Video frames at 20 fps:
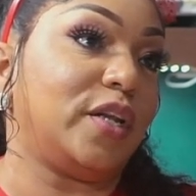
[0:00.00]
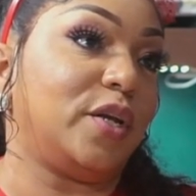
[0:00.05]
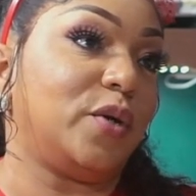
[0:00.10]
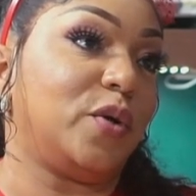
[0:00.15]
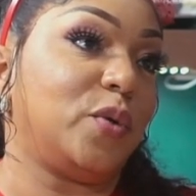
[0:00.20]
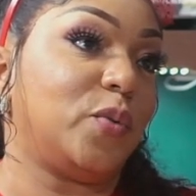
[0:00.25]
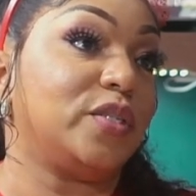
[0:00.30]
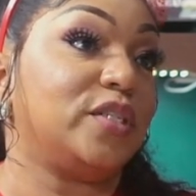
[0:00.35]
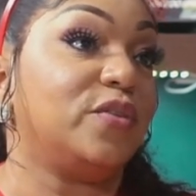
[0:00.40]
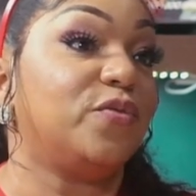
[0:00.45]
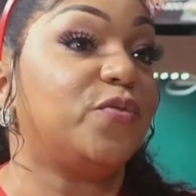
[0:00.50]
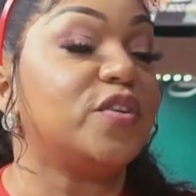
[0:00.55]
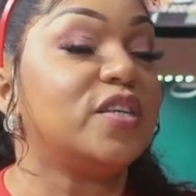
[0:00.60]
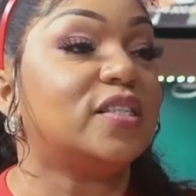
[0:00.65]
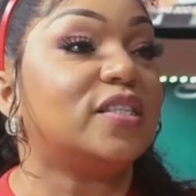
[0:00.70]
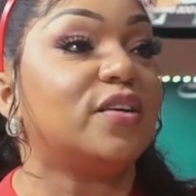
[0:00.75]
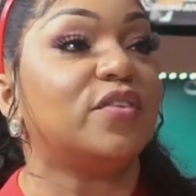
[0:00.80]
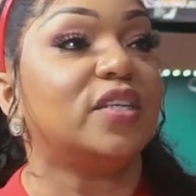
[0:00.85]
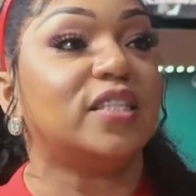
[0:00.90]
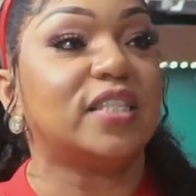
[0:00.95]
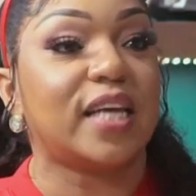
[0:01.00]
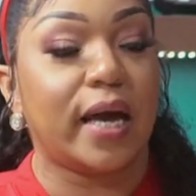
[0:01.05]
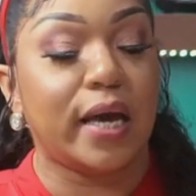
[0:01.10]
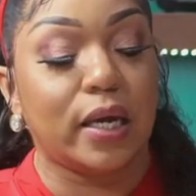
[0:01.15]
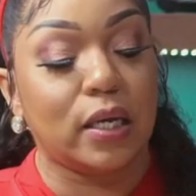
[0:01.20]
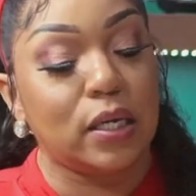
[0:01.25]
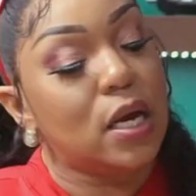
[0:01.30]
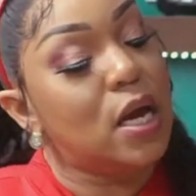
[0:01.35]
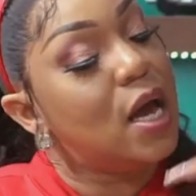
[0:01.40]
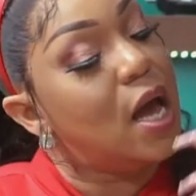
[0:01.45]
You know, it was the first of its
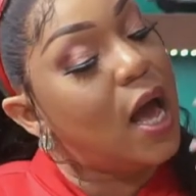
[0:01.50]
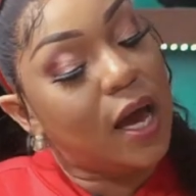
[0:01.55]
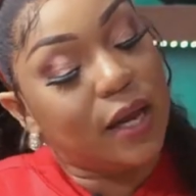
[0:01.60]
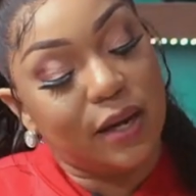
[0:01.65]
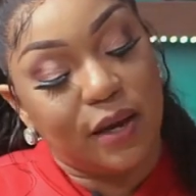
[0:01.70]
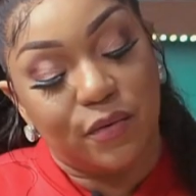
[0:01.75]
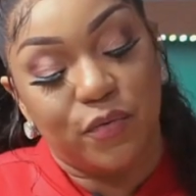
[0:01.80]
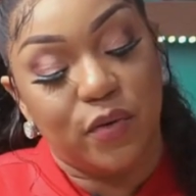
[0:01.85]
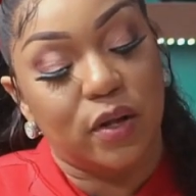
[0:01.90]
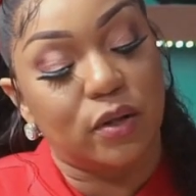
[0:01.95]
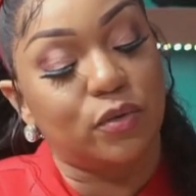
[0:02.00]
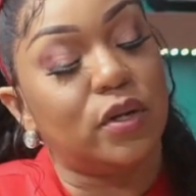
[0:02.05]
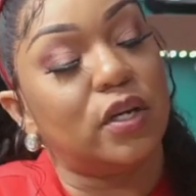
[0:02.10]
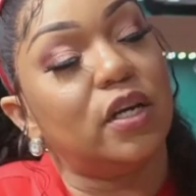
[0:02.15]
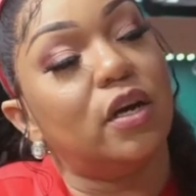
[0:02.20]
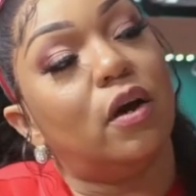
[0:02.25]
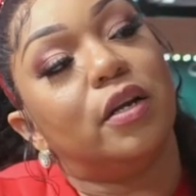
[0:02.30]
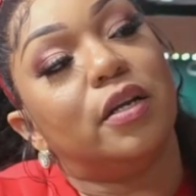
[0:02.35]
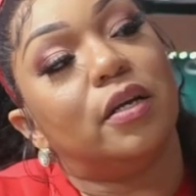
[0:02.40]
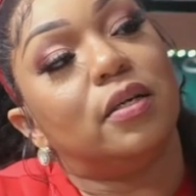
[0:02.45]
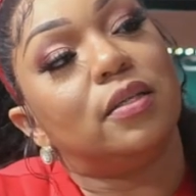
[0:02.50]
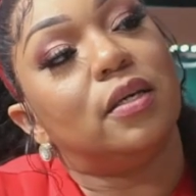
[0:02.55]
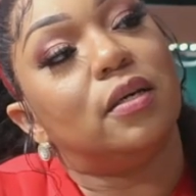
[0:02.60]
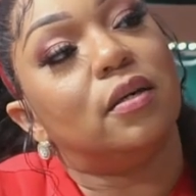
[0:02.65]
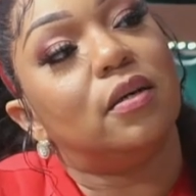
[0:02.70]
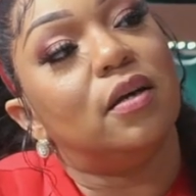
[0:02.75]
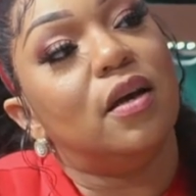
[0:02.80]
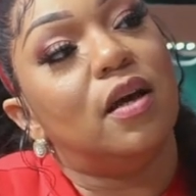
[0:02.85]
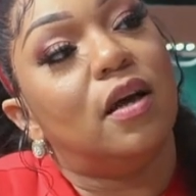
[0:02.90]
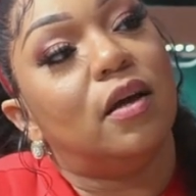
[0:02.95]
kind, and I felt really honored to
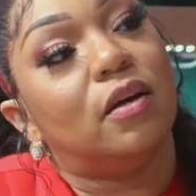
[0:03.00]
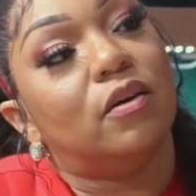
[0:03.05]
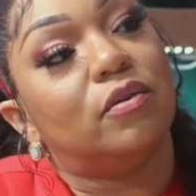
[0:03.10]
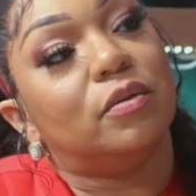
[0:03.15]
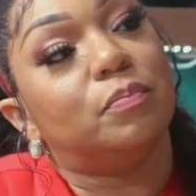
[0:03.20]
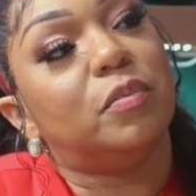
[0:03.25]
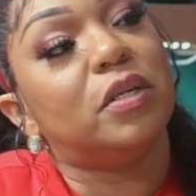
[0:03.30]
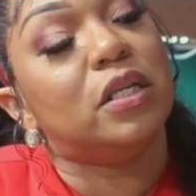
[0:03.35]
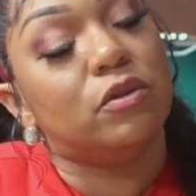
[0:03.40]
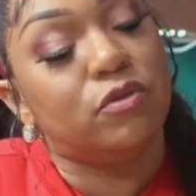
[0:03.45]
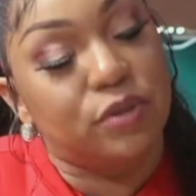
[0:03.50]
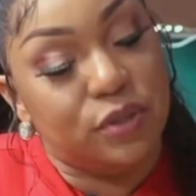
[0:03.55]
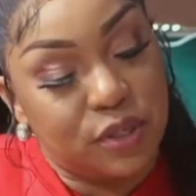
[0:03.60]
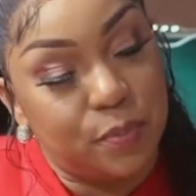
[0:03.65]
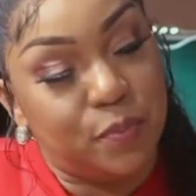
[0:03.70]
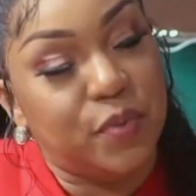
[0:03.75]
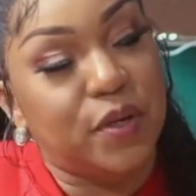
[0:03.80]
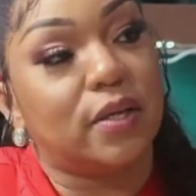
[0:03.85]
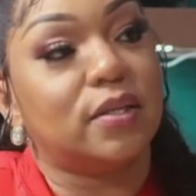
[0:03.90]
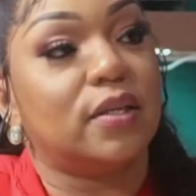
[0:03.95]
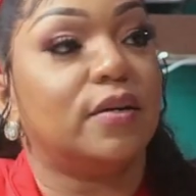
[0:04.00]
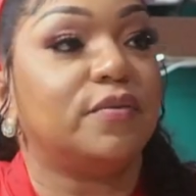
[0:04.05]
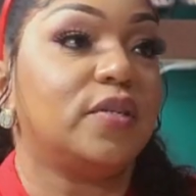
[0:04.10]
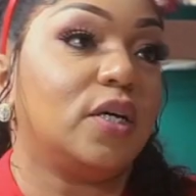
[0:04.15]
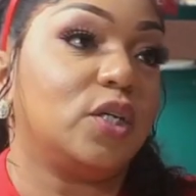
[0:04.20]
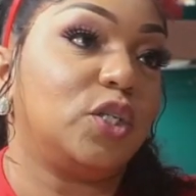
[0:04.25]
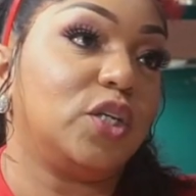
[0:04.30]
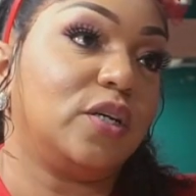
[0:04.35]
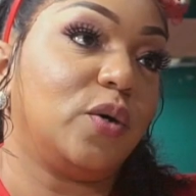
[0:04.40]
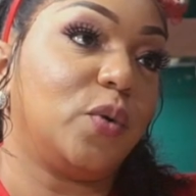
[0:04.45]
be the recipient of
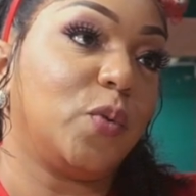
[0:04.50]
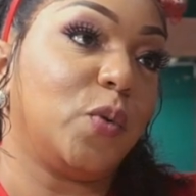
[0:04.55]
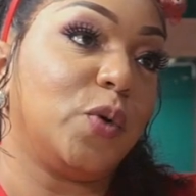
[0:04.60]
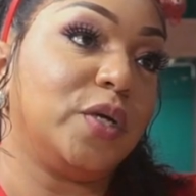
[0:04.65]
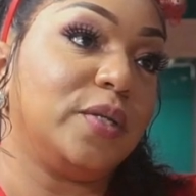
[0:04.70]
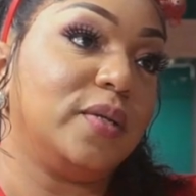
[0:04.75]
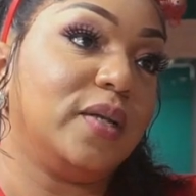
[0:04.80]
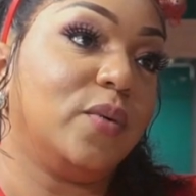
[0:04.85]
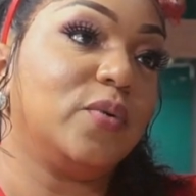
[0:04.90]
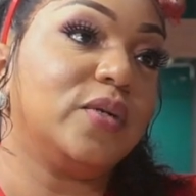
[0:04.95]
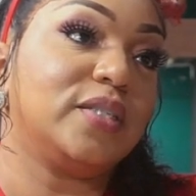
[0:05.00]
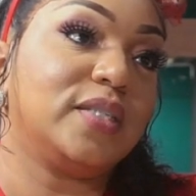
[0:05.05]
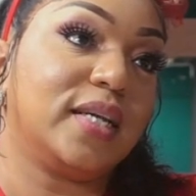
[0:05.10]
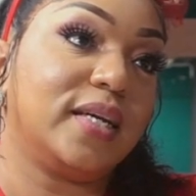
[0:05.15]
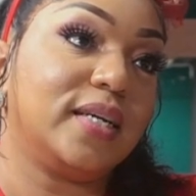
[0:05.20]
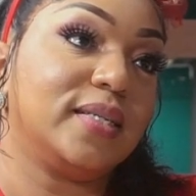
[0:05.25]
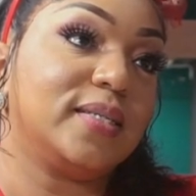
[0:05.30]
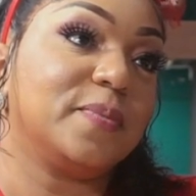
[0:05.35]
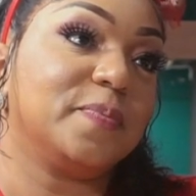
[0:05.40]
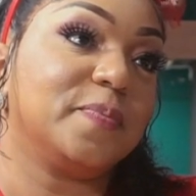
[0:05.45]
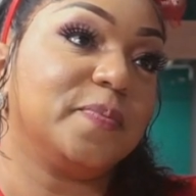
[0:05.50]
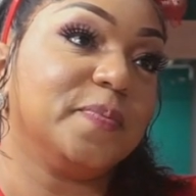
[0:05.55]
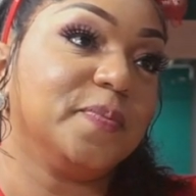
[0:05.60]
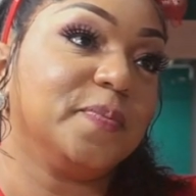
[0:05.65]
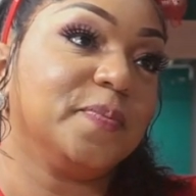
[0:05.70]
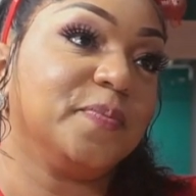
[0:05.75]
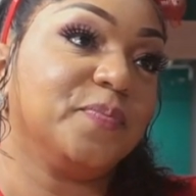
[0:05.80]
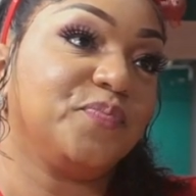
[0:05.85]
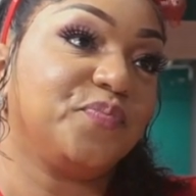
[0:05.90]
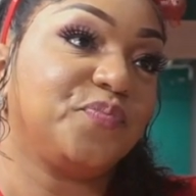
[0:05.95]
such an award. Yeah.
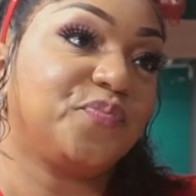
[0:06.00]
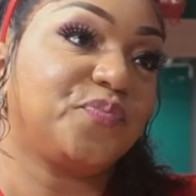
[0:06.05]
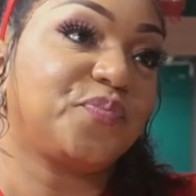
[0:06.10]
And let me tell you